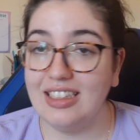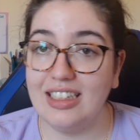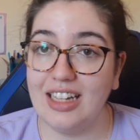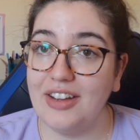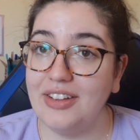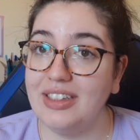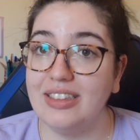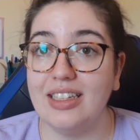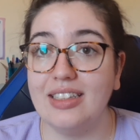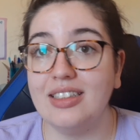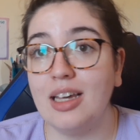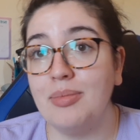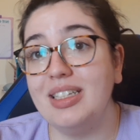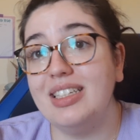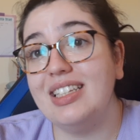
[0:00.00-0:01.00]
know, it's
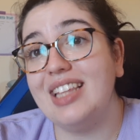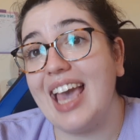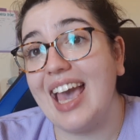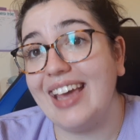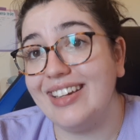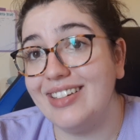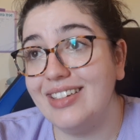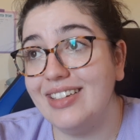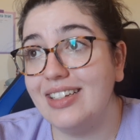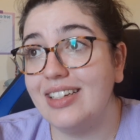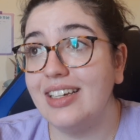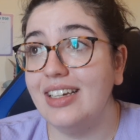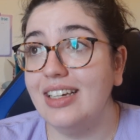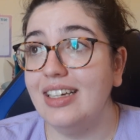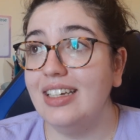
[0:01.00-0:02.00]
coming to the end.
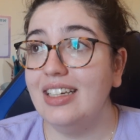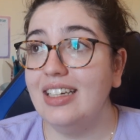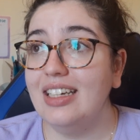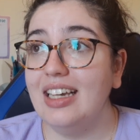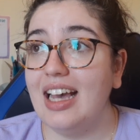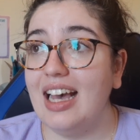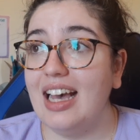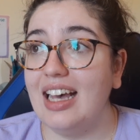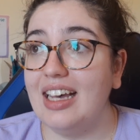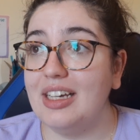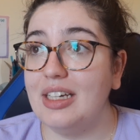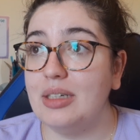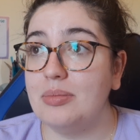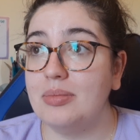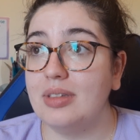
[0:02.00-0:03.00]

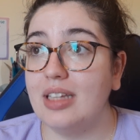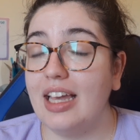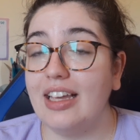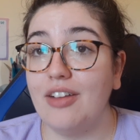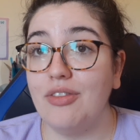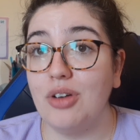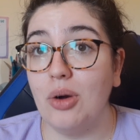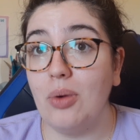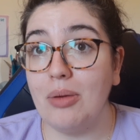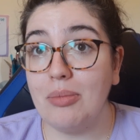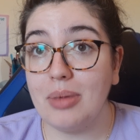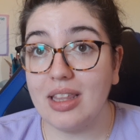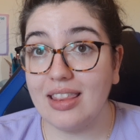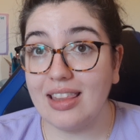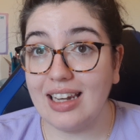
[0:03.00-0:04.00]
Like I've got 1
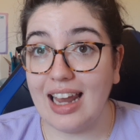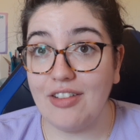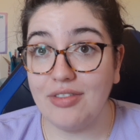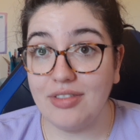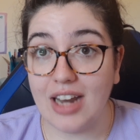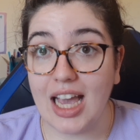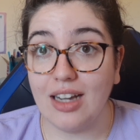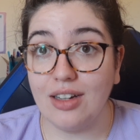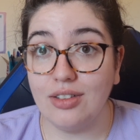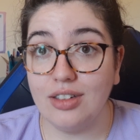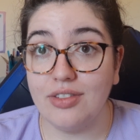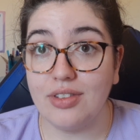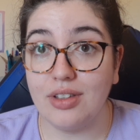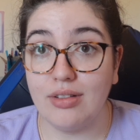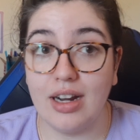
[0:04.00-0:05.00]
month left now
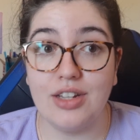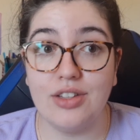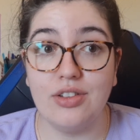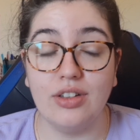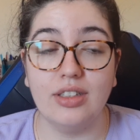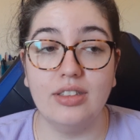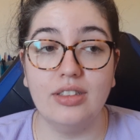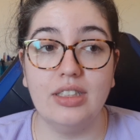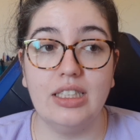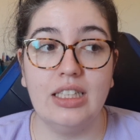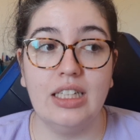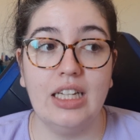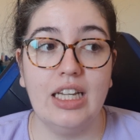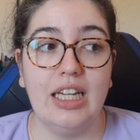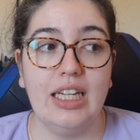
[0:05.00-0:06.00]
of the restaurant
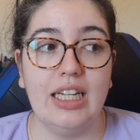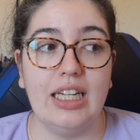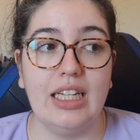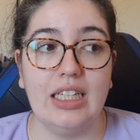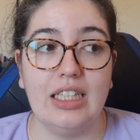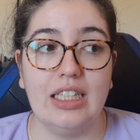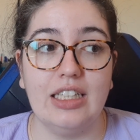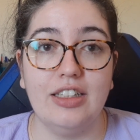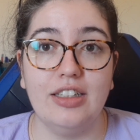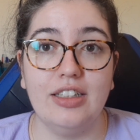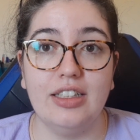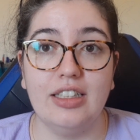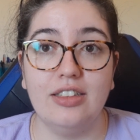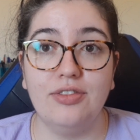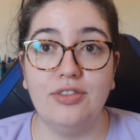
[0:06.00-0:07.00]

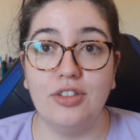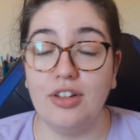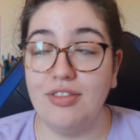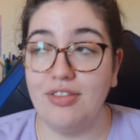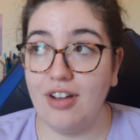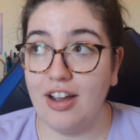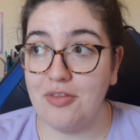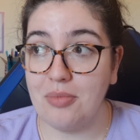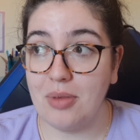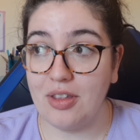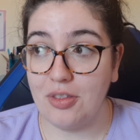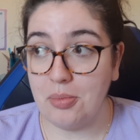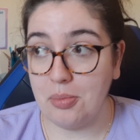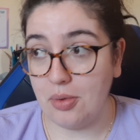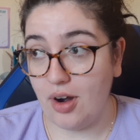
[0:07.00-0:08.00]
for a 5
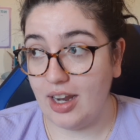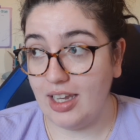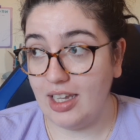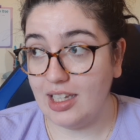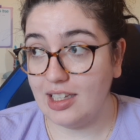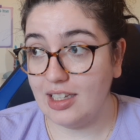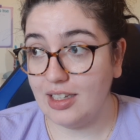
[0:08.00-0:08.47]
month break,